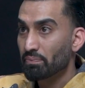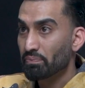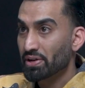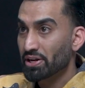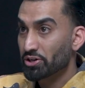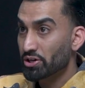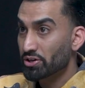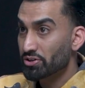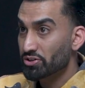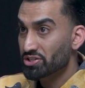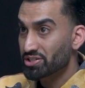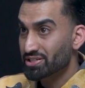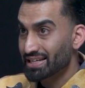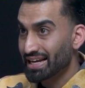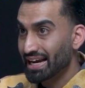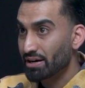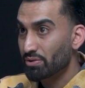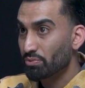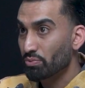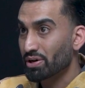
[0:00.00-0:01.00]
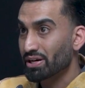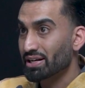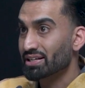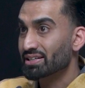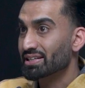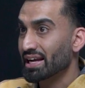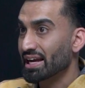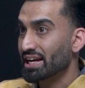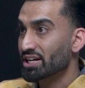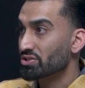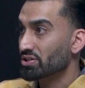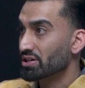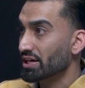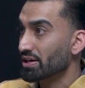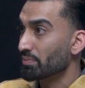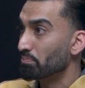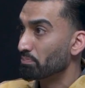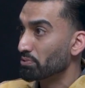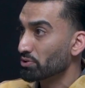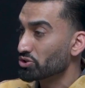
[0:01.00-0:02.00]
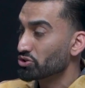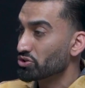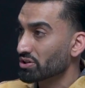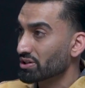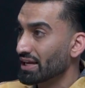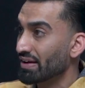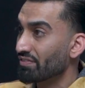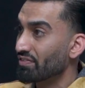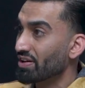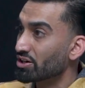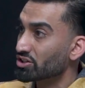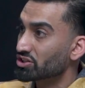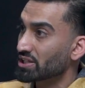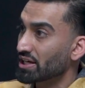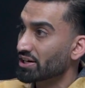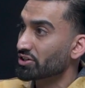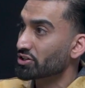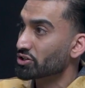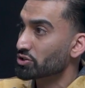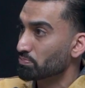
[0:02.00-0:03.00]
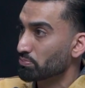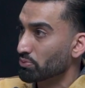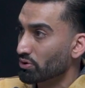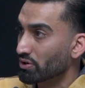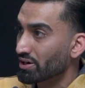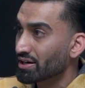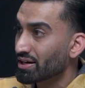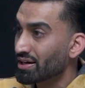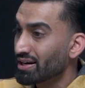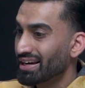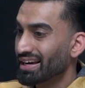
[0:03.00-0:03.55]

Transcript: you understand what it takes to kind of build your life outside of the sport.